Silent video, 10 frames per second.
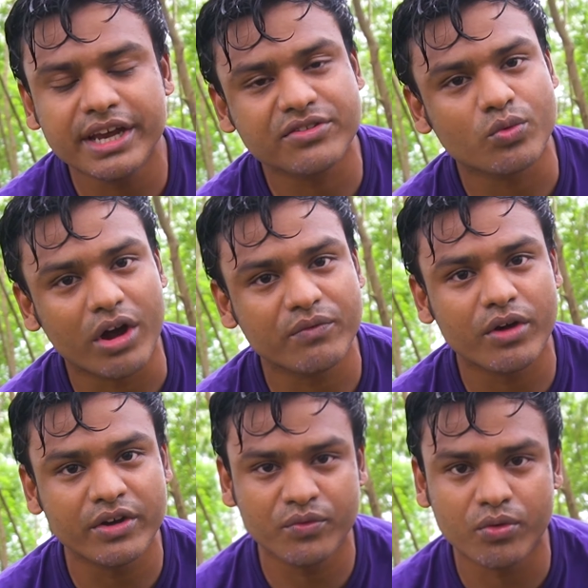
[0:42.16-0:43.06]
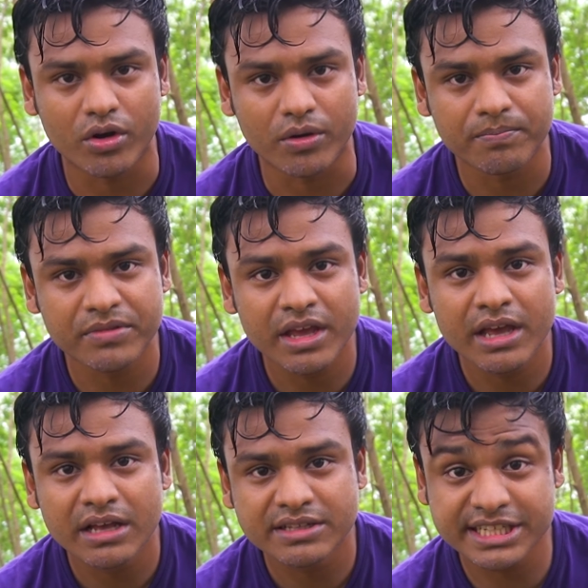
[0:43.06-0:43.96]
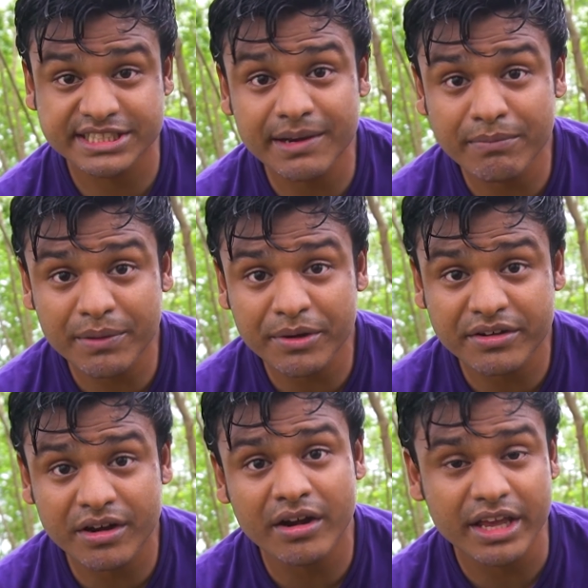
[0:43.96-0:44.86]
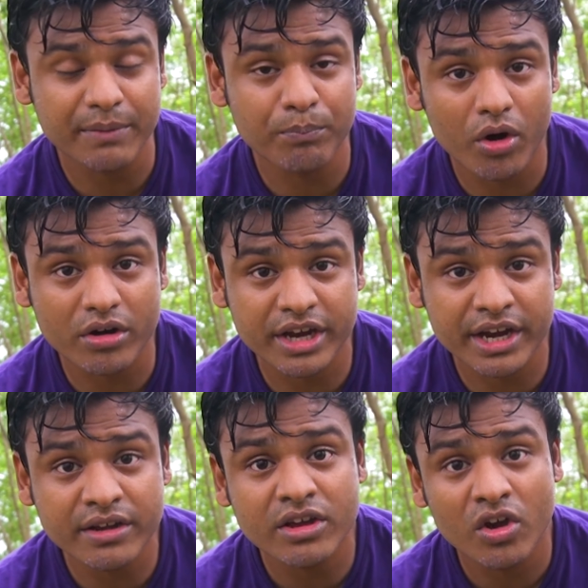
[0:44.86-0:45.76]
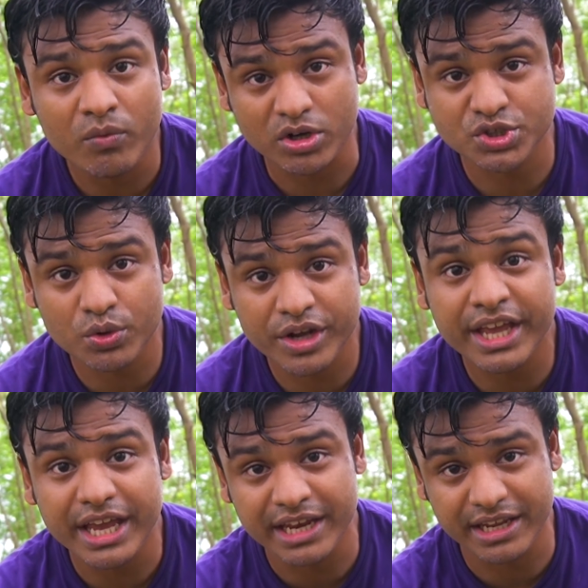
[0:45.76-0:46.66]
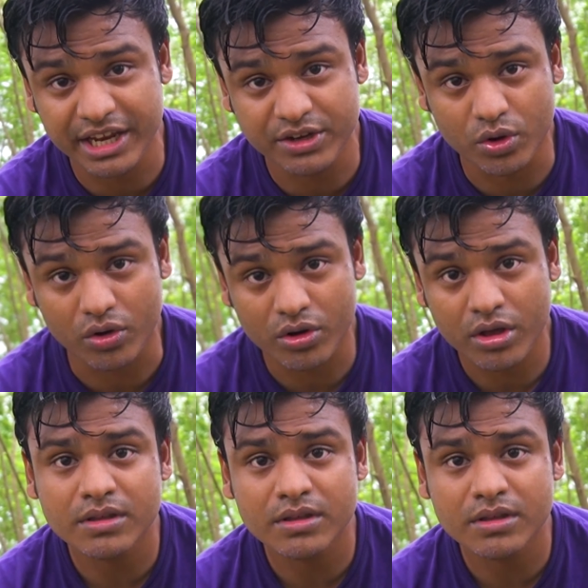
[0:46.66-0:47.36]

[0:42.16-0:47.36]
its 1.4. 16mm important for shooting in indoor.